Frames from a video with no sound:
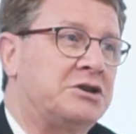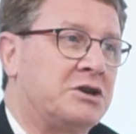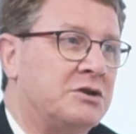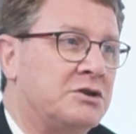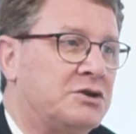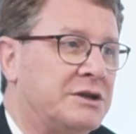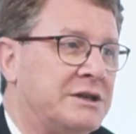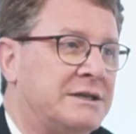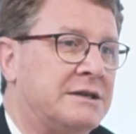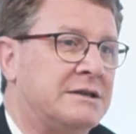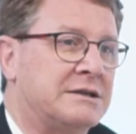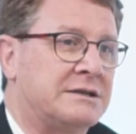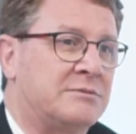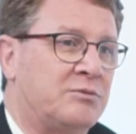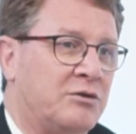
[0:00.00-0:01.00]
countries he
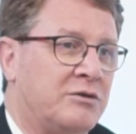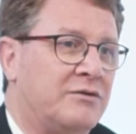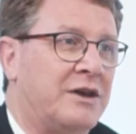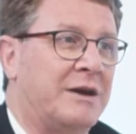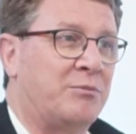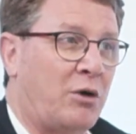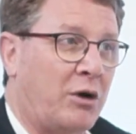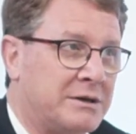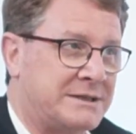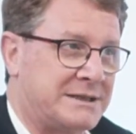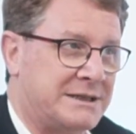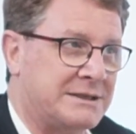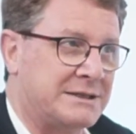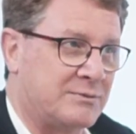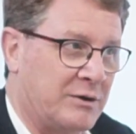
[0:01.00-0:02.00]
doesn't approve their
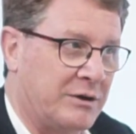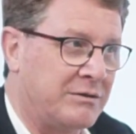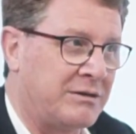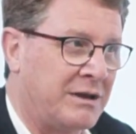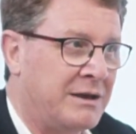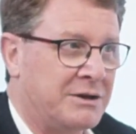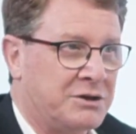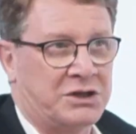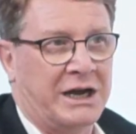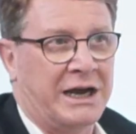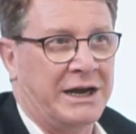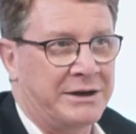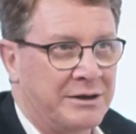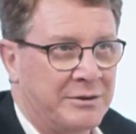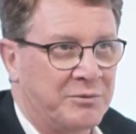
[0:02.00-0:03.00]
policies with,
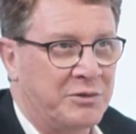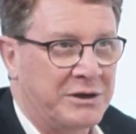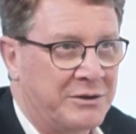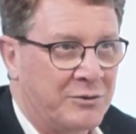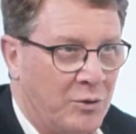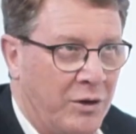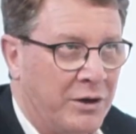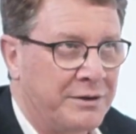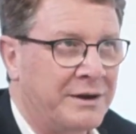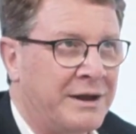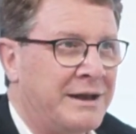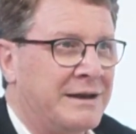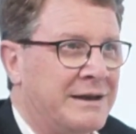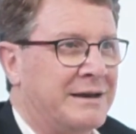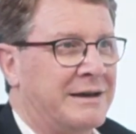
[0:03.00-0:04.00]
China being one,
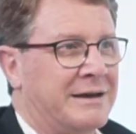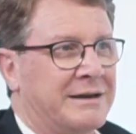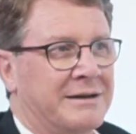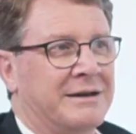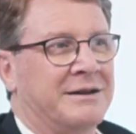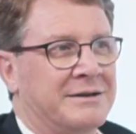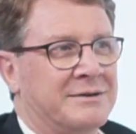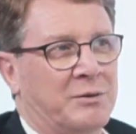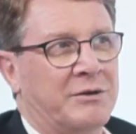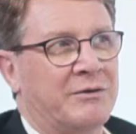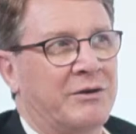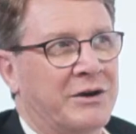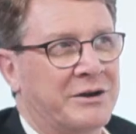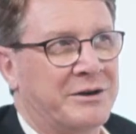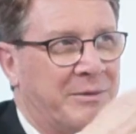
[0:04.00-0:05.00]
and
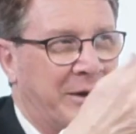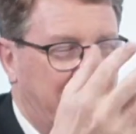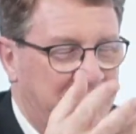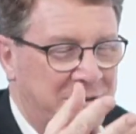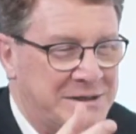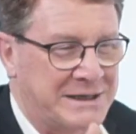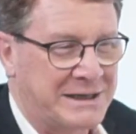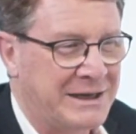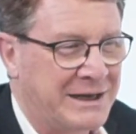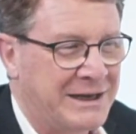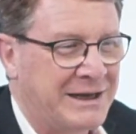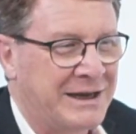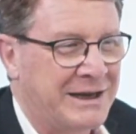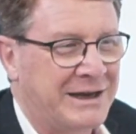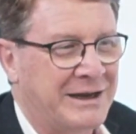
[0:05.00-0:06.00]
we've heard about
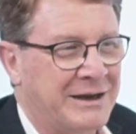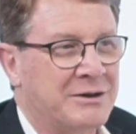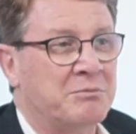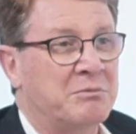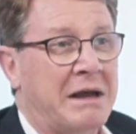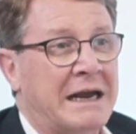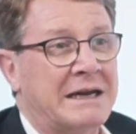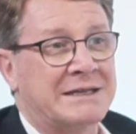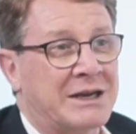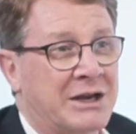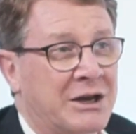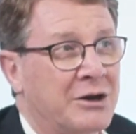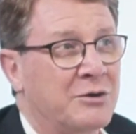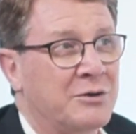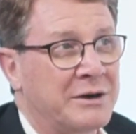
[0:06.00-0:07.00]

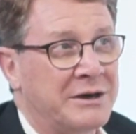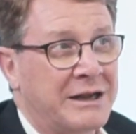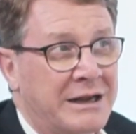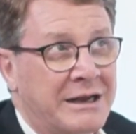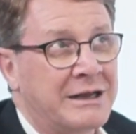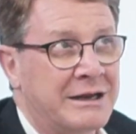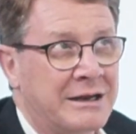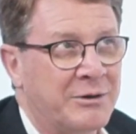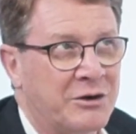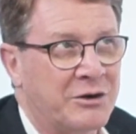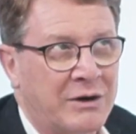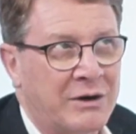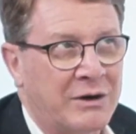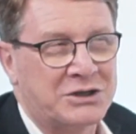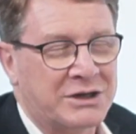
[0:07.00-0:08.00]
Mexico and illegal
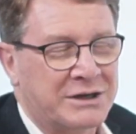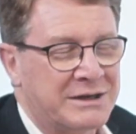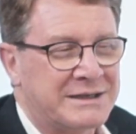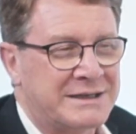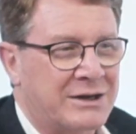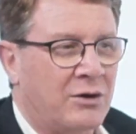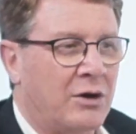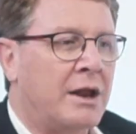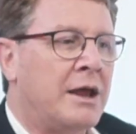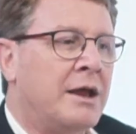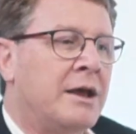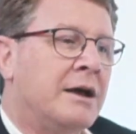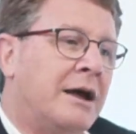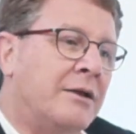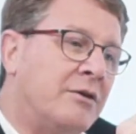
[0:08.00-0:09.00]
immigration and so on.
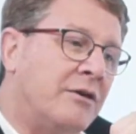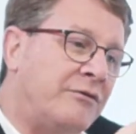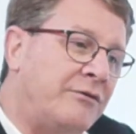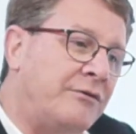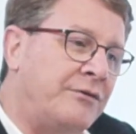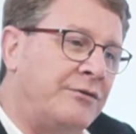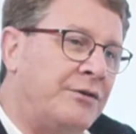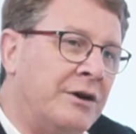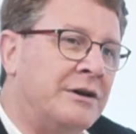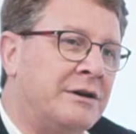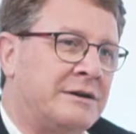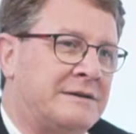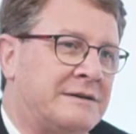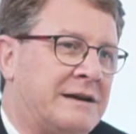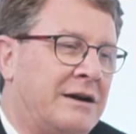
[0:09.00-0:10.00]
And the
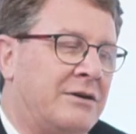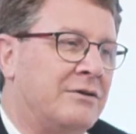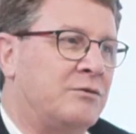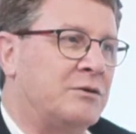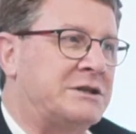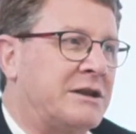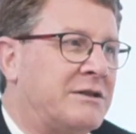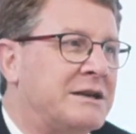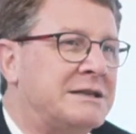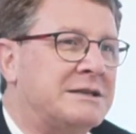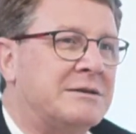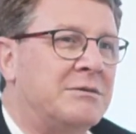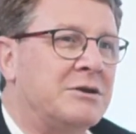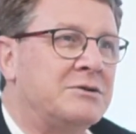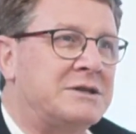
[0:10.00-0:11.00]
third tariff, which I think is
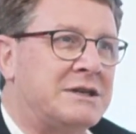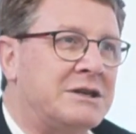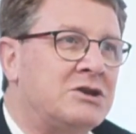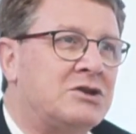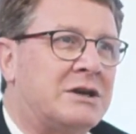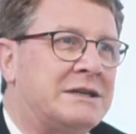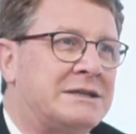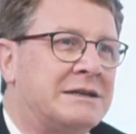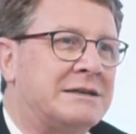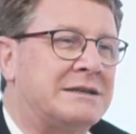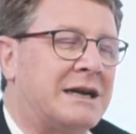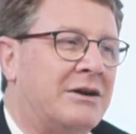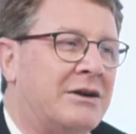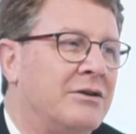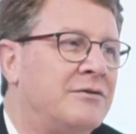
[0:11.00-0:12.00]
the most interesting
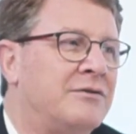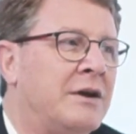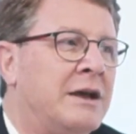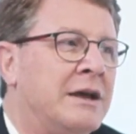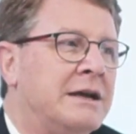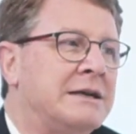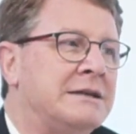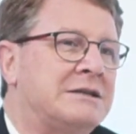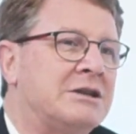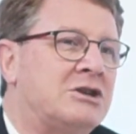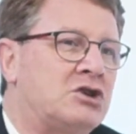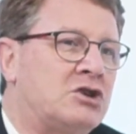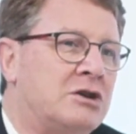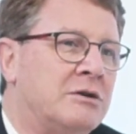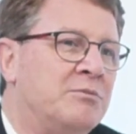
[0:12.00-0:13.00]
tariff, is the
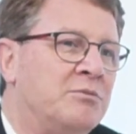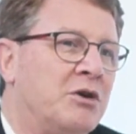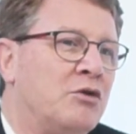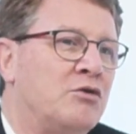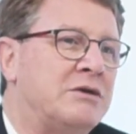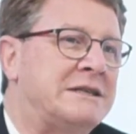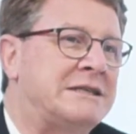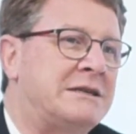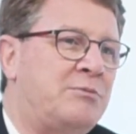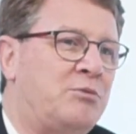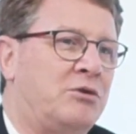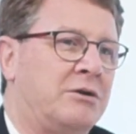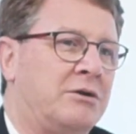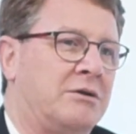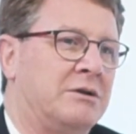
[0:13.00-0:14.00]
Trump
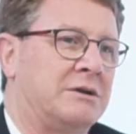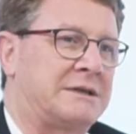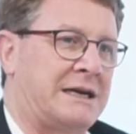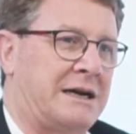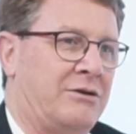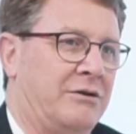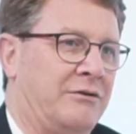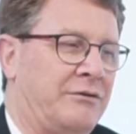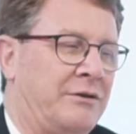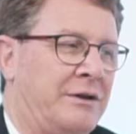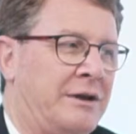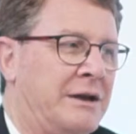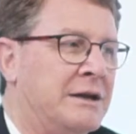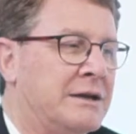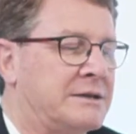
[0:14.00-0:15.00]
reciprocal tariff.
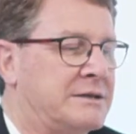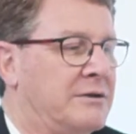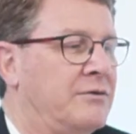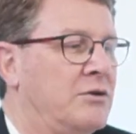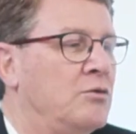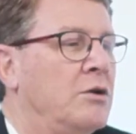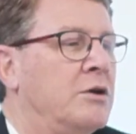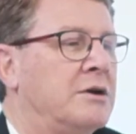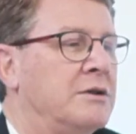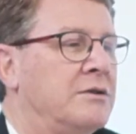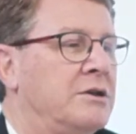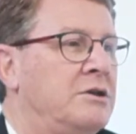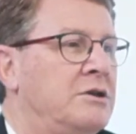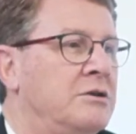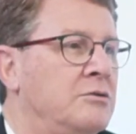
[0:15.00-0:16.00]
So if you look at
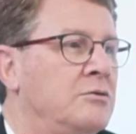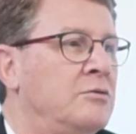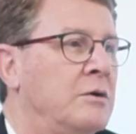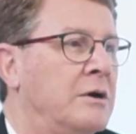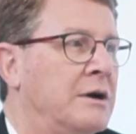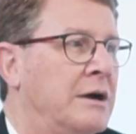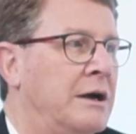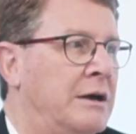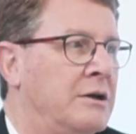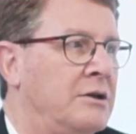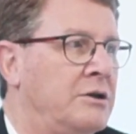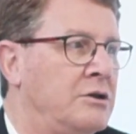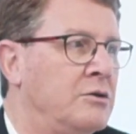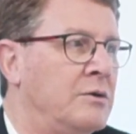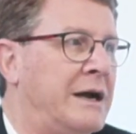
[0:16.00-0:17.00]
the
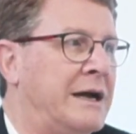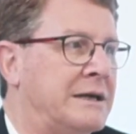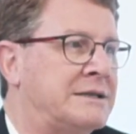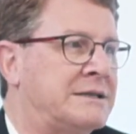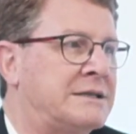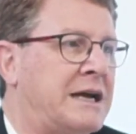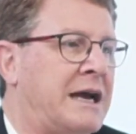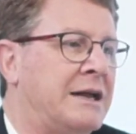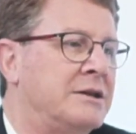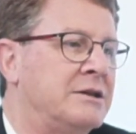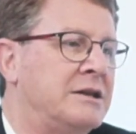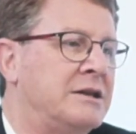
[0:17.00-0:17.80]
US and the